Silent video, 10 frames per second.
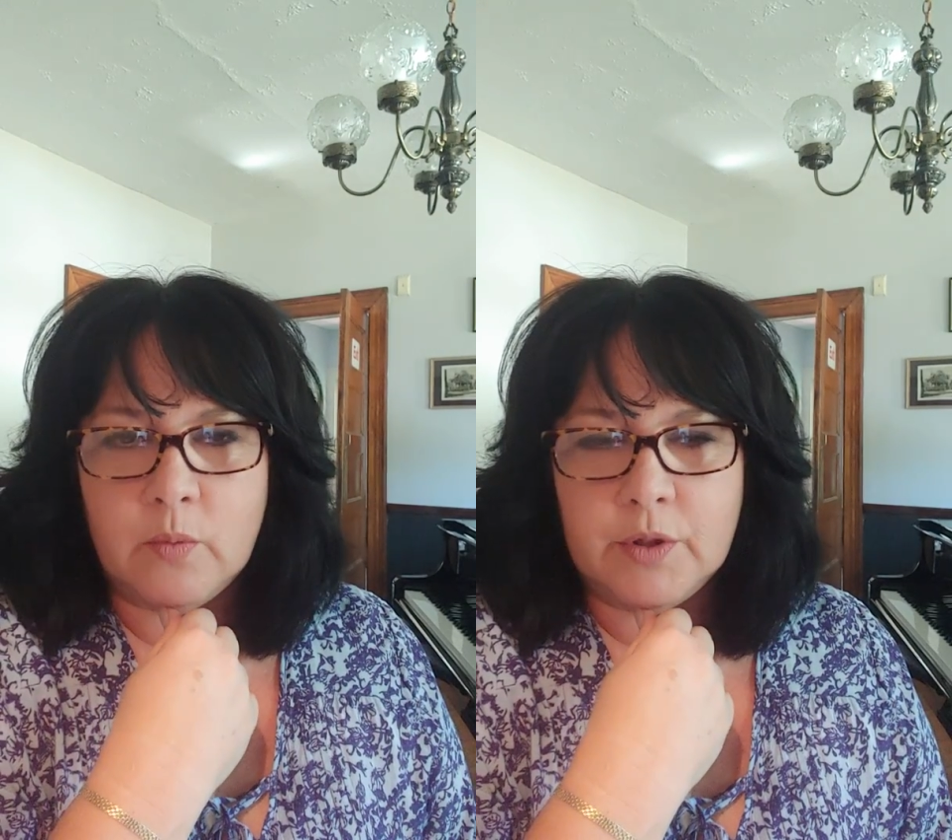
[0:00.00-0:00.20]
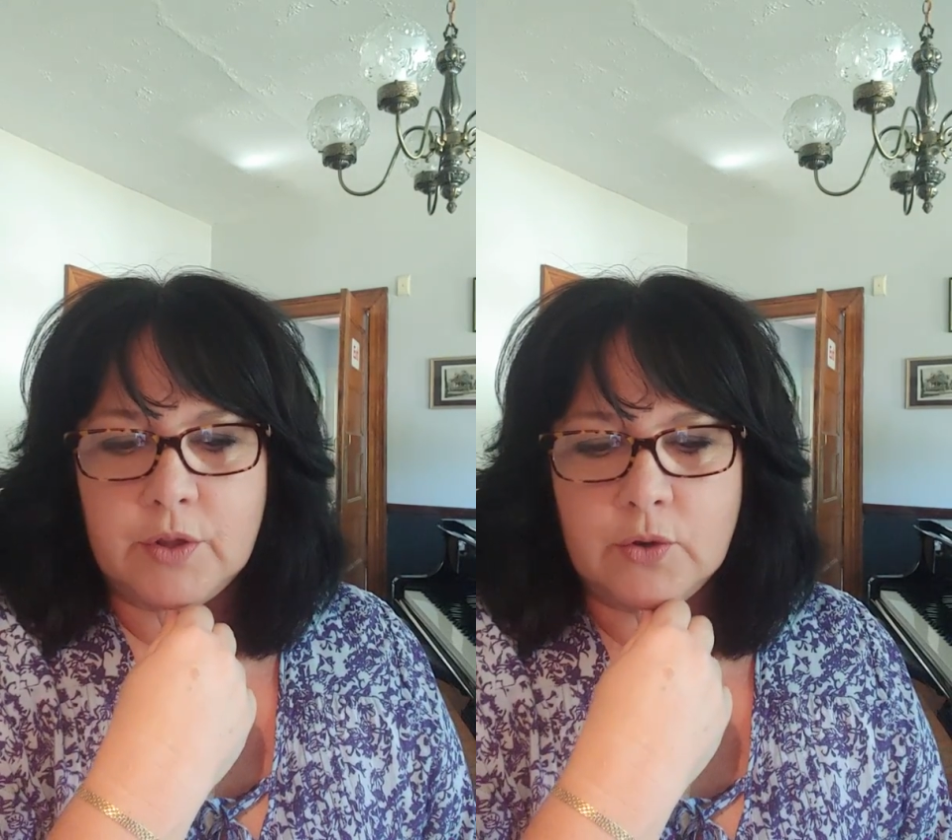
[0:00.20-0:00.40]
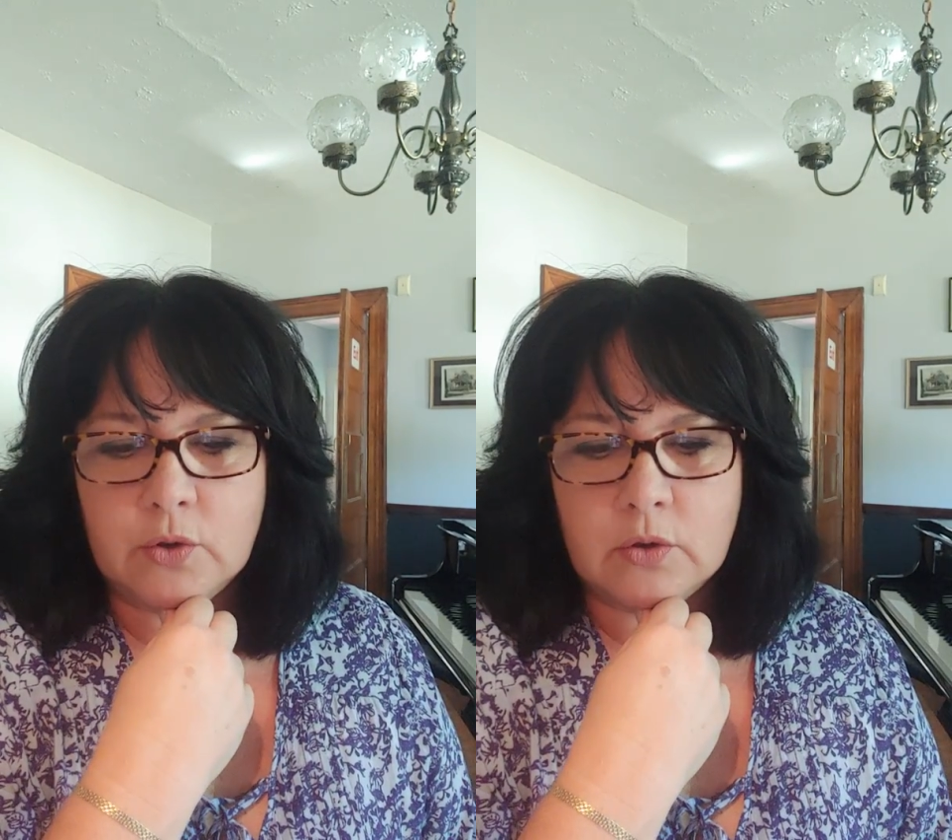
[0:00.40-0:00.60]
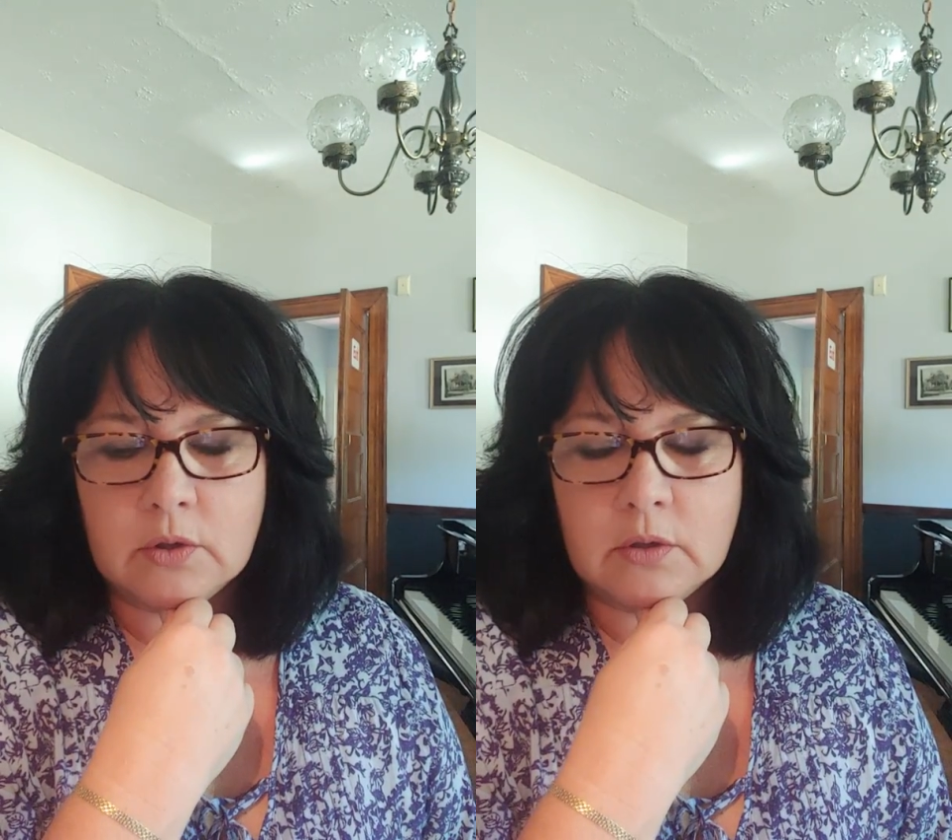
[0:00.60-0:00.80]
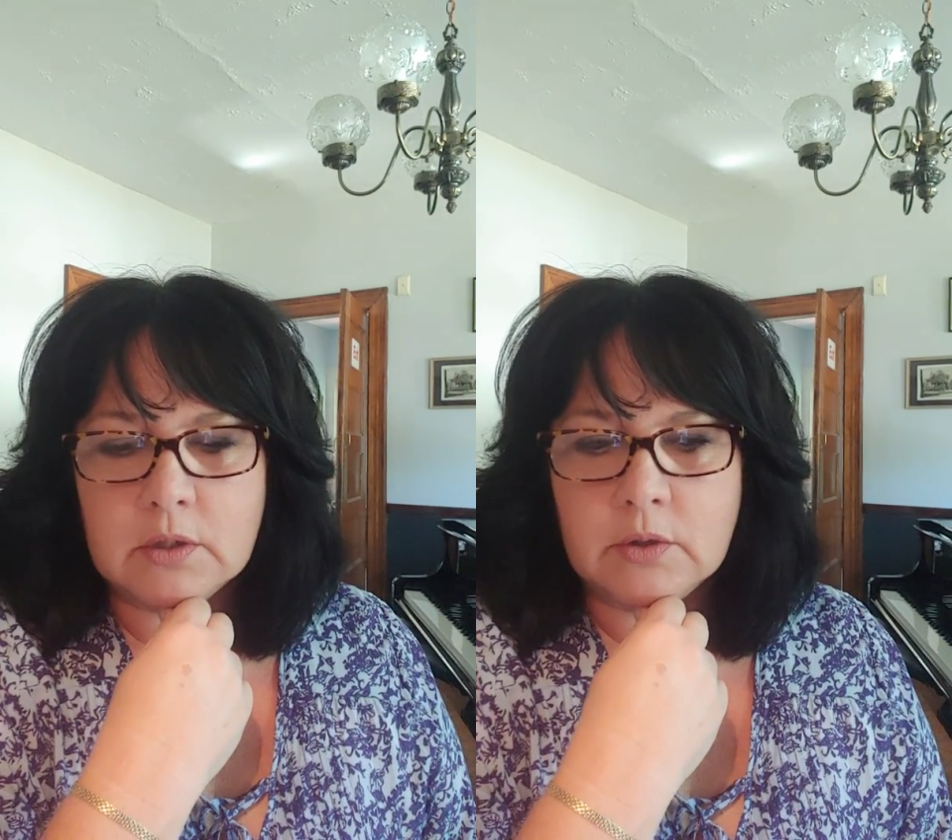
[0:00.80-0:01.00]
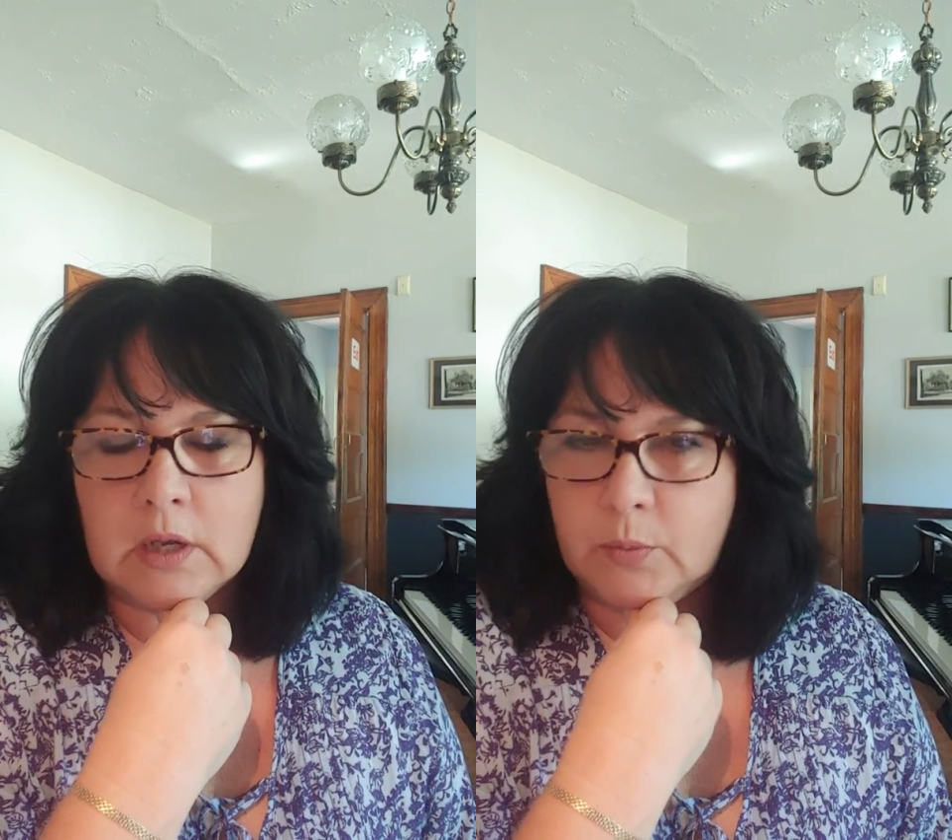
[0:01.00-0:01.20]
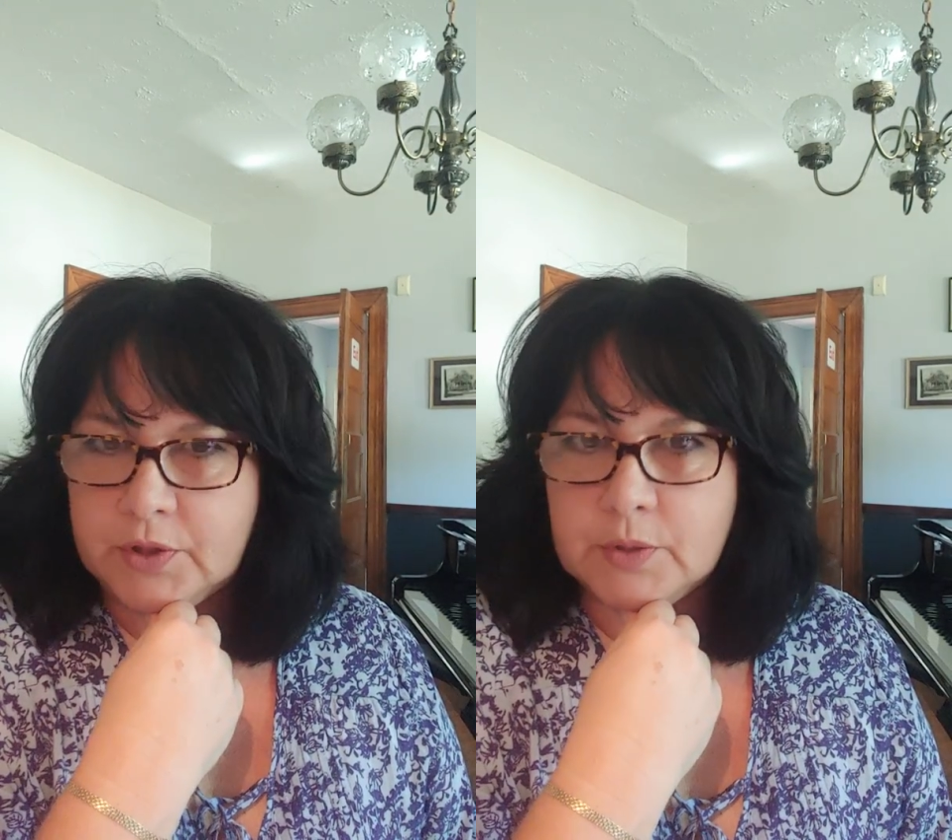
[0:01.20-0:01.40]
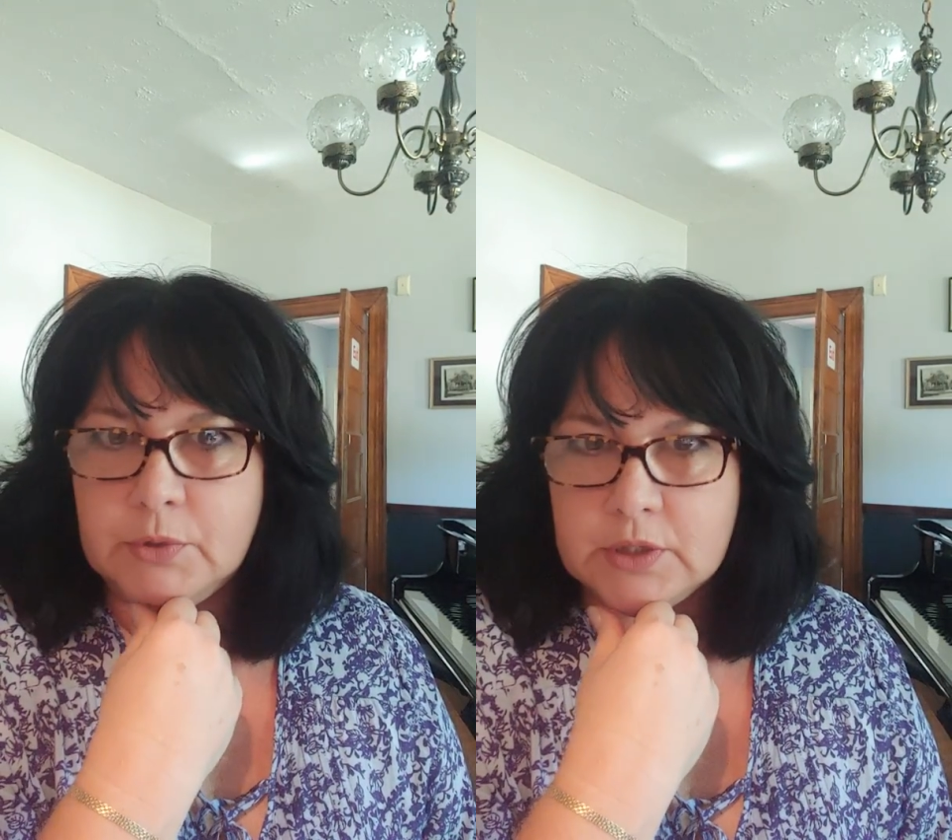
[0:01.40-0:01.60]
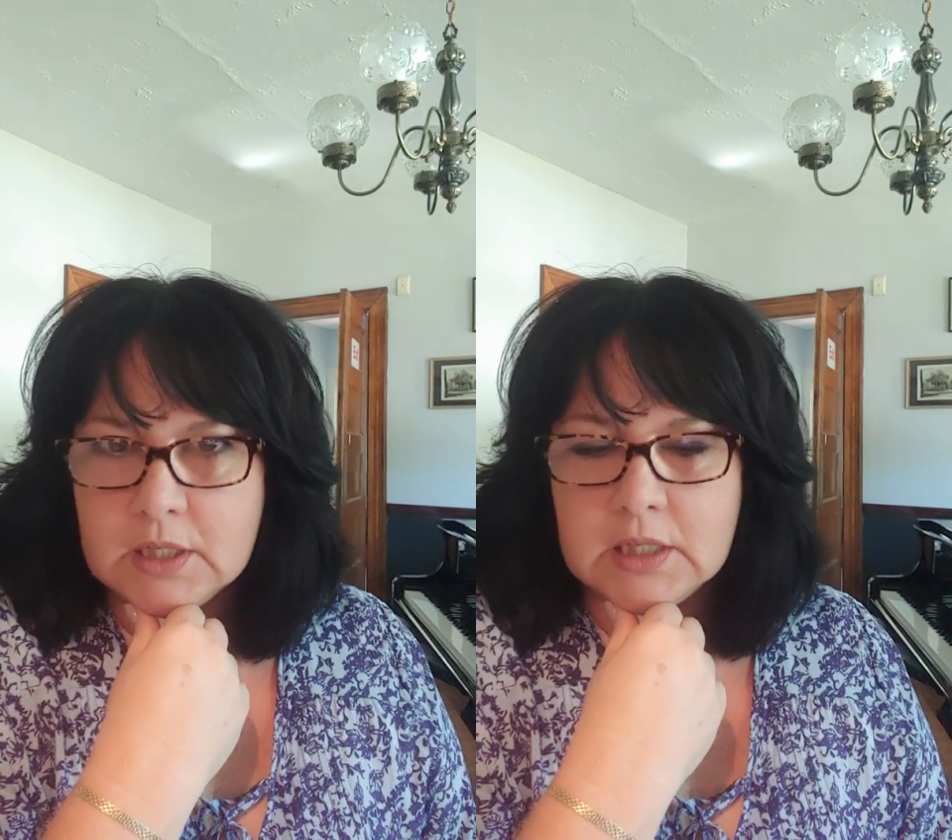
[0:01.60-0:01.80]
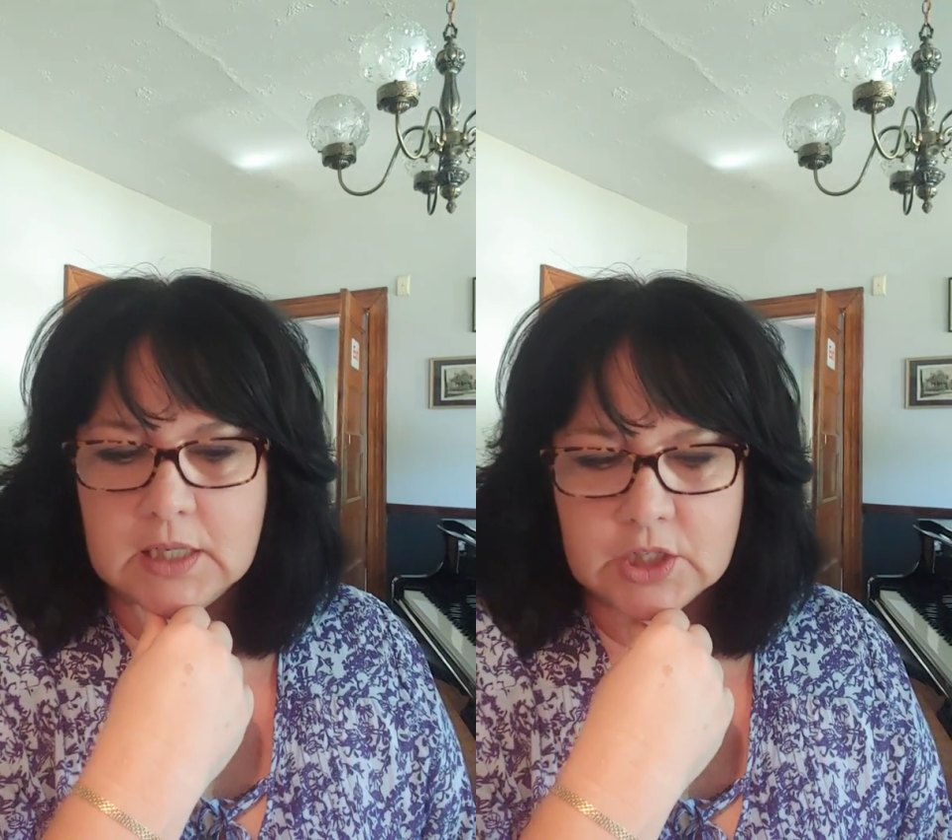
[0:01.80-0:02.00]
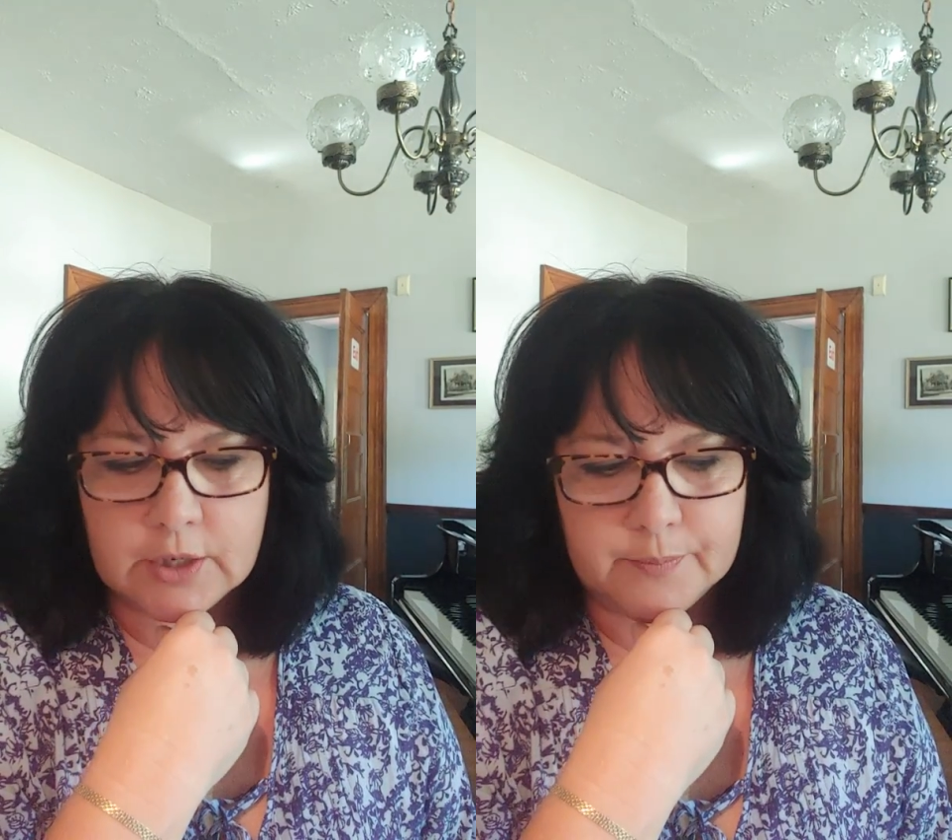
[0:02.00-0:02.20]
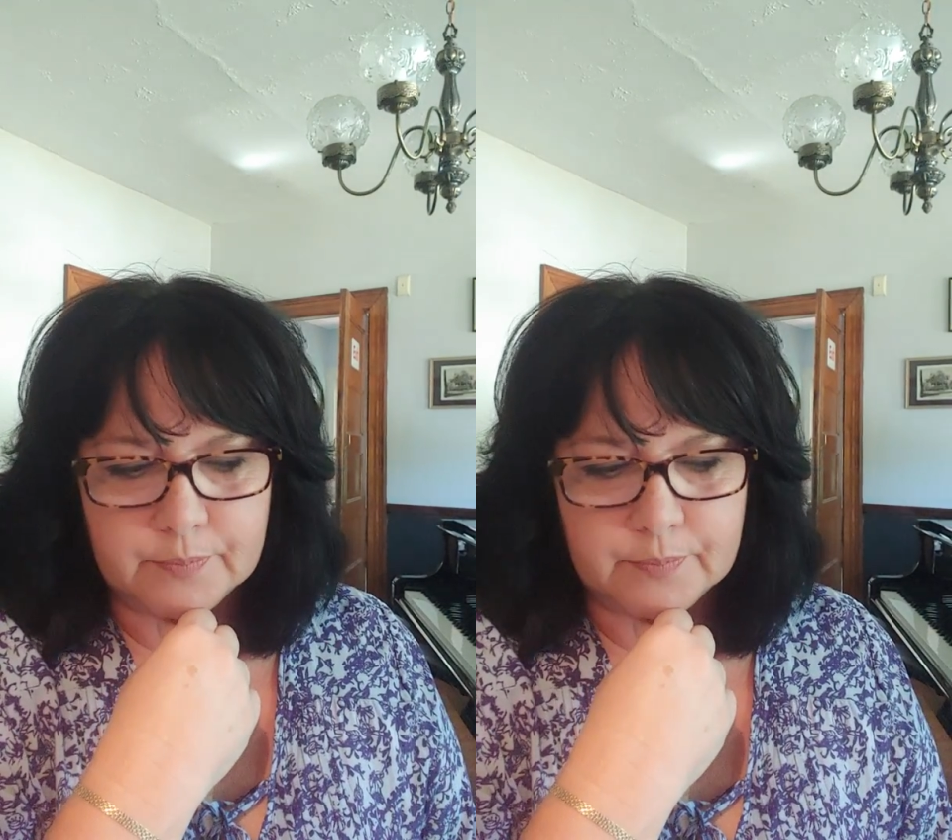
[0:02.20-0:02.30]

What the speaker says: with your with the music teacher.